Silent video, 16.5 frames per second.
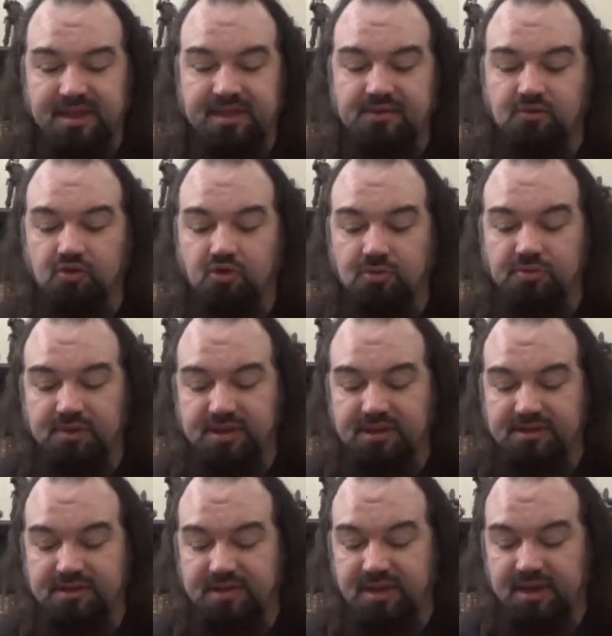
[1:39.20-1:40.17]
corporate
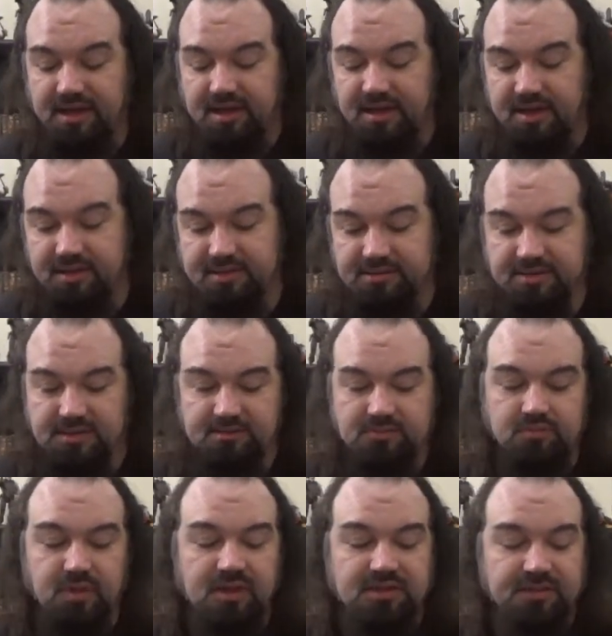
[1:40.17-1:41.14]

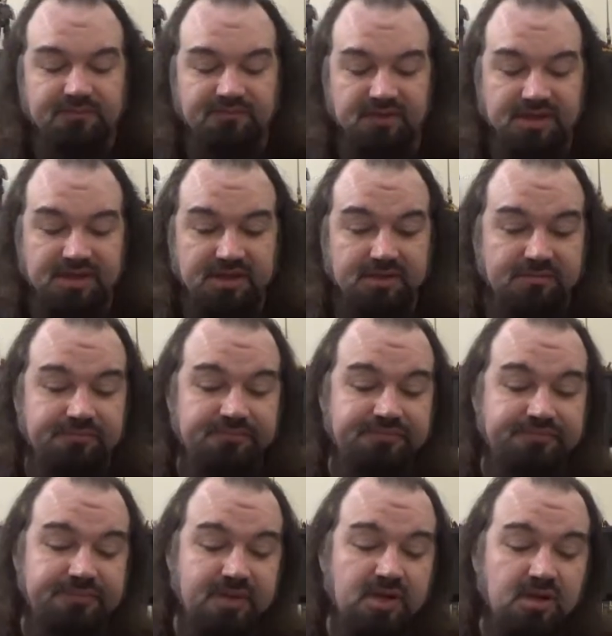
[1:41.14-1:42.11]
welcome video,
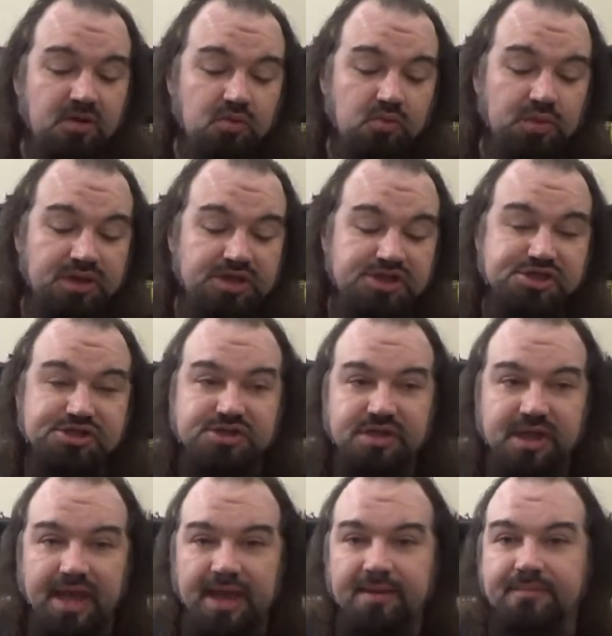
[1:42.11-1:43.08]
which
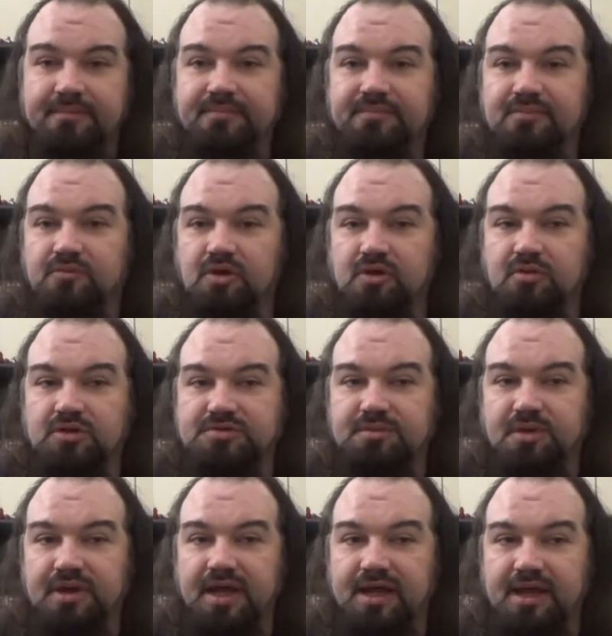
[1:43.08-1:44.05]

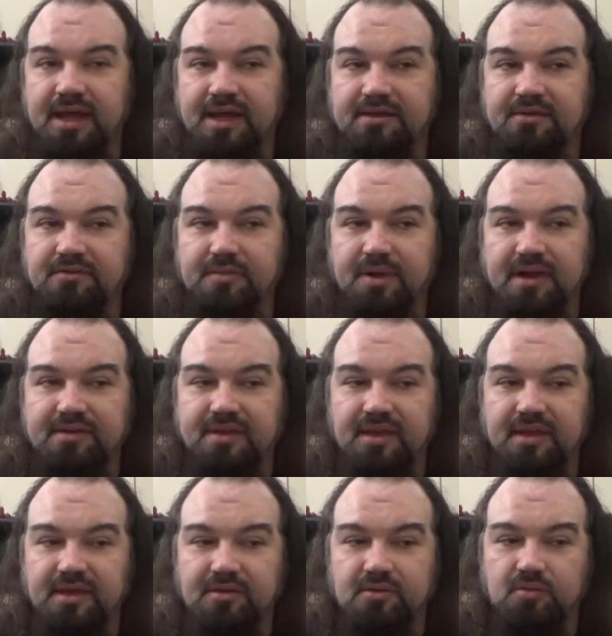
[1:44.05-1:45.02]
Monet ends by
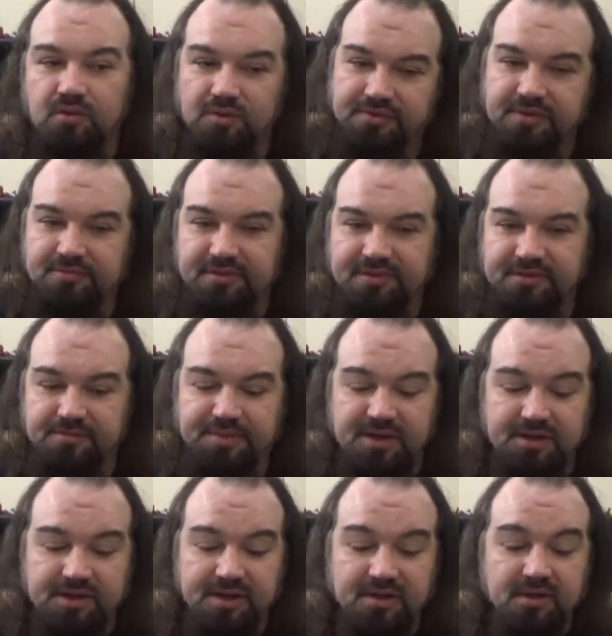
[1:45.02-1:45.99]
saying, "We're simply
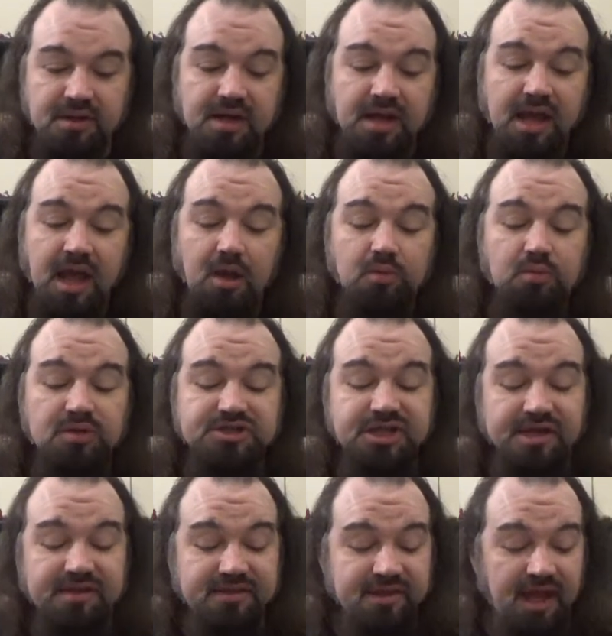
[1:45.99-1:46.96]
superior," which
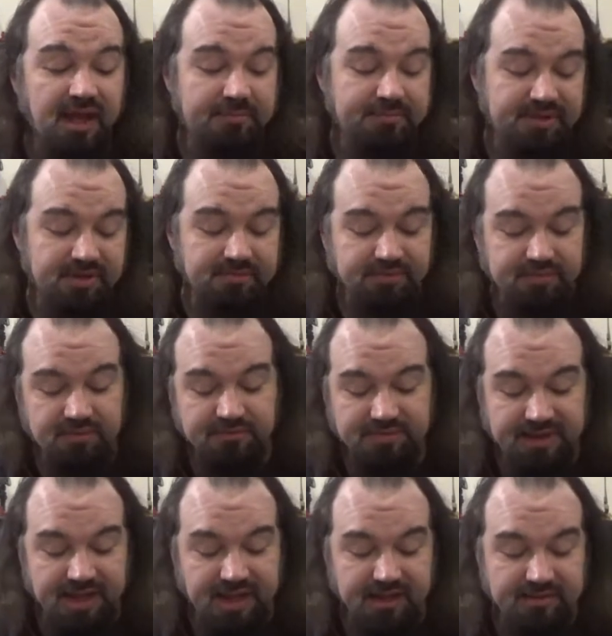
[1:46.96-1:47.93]
has not been approved
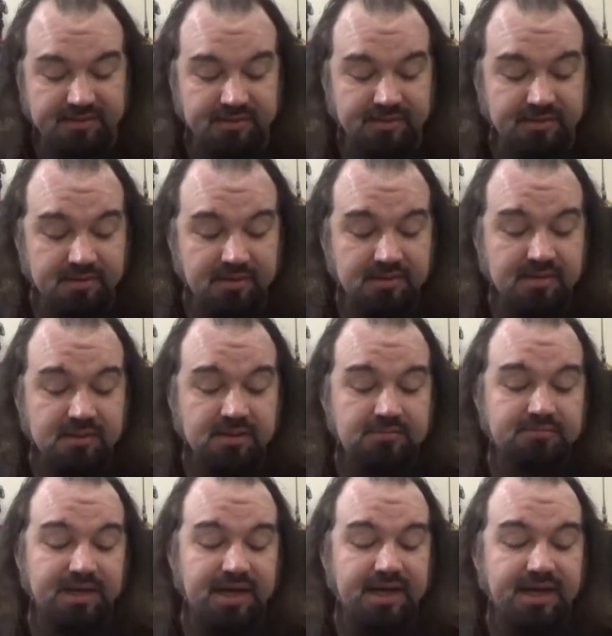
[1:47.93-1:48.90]
yet
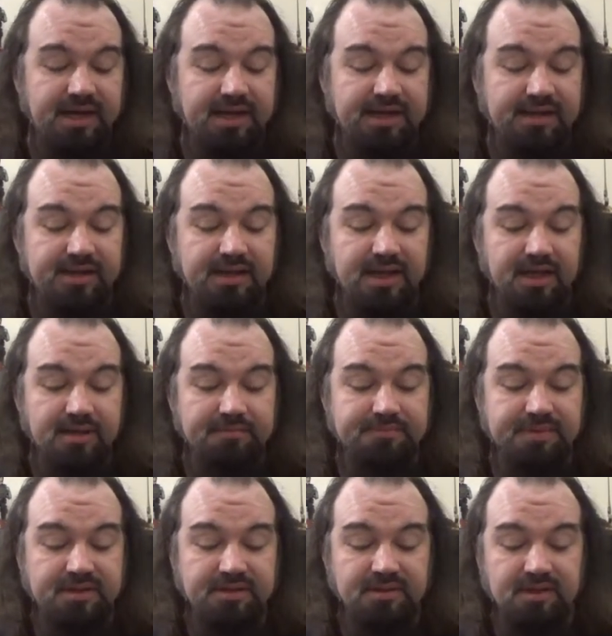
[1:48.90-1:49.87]
by
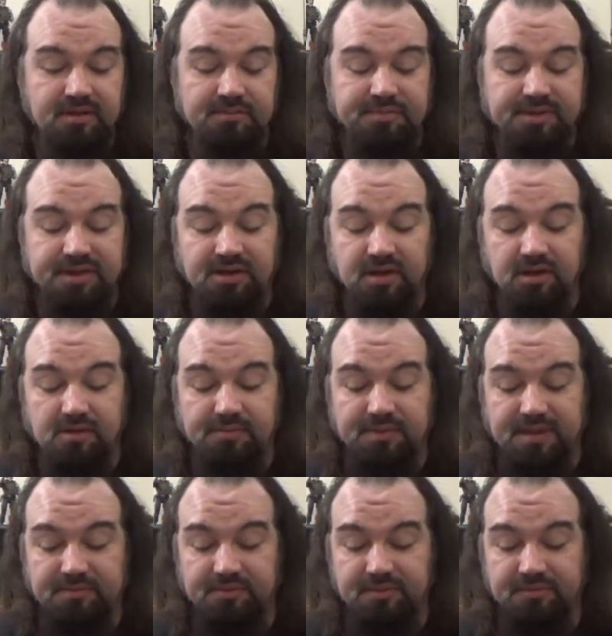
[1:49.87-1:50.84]
their PR
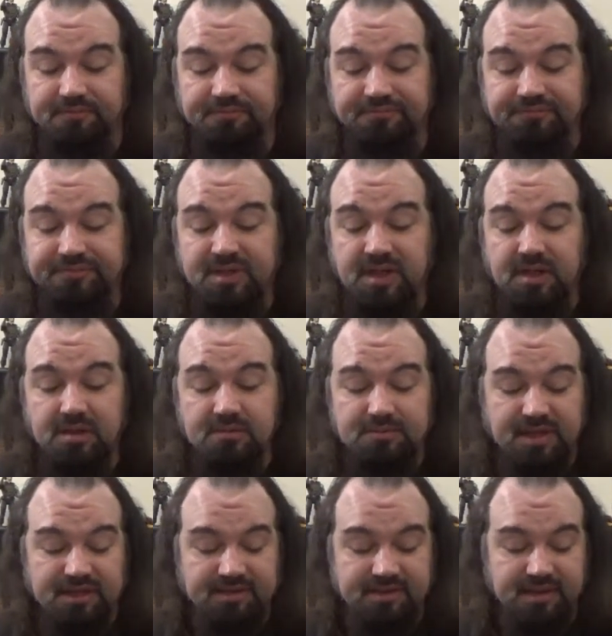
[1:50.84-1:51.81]
people.
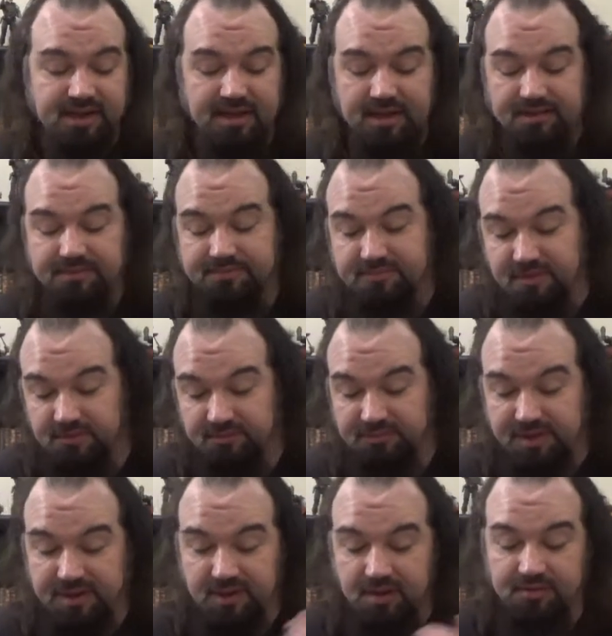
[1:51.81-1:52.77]
But so
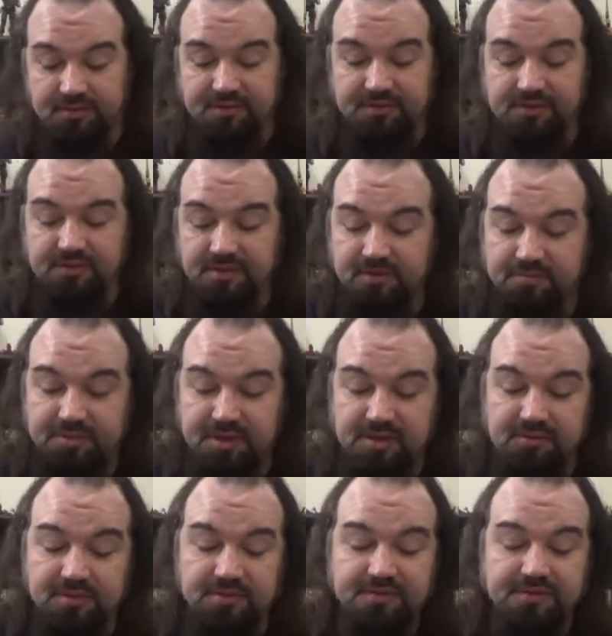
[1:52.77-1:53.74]
they go to
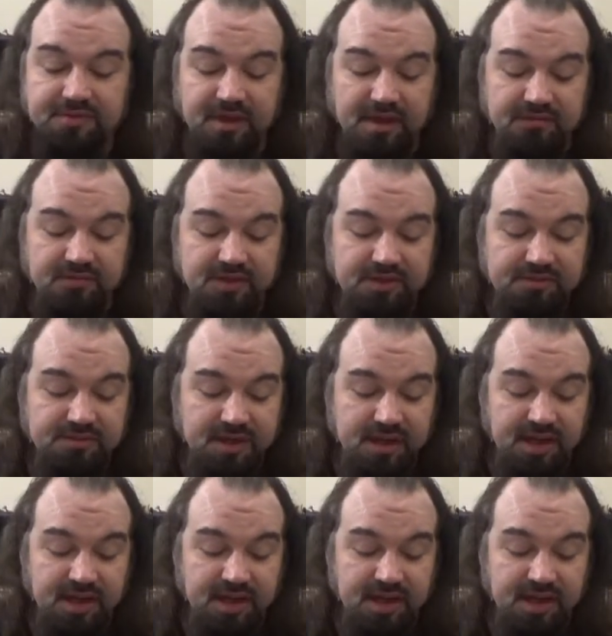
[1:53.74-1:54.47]
speak with Xavier